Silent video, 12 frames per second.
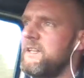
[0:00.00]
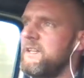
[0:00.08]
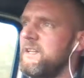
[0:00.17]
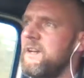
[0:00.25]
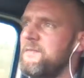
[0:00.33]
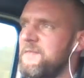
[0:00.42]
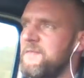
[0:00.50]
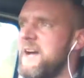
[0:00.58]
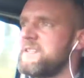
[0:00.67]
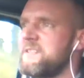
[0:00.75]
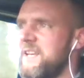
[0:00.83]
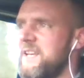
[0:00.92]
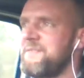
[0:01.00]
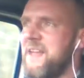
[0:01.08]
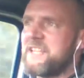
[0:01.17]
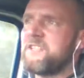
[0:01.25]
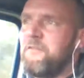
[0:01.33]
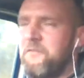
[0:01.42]
you know, that's
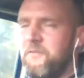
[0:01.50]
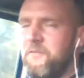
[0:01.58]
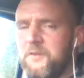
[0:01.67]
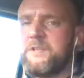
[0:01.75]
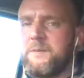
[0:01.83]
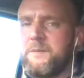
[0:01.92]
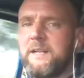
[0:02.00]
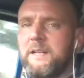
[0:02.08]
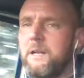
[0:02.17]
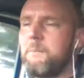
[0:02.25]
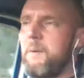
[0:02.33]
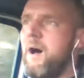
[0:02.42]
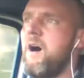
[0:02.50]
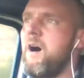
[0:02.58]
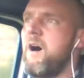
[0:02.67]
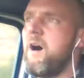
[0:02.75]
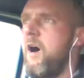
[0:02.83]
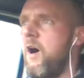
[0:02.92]
a fundamental
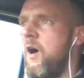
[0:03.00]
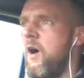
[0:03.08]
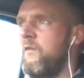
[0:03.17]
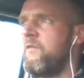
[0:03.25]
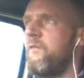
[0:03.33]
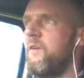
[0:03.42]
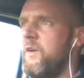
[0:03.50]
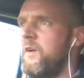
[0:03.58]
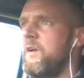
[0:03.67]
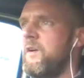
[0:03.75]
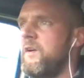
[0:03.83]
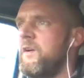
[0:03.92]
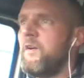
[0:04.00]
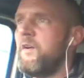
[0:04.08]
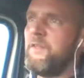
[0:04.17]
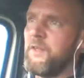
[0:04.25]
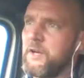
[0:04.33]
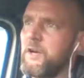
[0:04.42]
part of
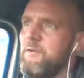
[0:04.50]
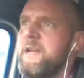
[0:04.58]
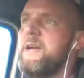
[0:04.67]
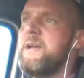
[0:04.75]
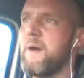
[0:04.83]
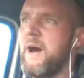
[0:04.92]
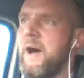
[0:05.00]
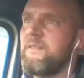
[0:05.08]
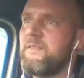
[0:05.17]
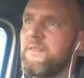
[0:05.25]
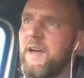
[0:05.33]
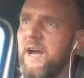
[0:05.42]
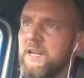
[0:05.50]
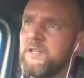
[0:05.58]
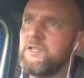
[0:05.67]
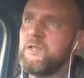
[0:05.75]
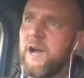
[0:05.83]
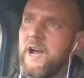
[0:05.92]
the career path,
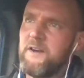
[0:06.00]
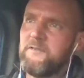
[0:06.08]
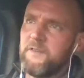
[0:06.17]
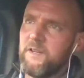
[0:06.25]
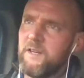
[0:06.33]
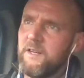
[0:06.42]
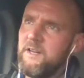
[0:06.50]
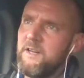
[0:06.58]
and you have to,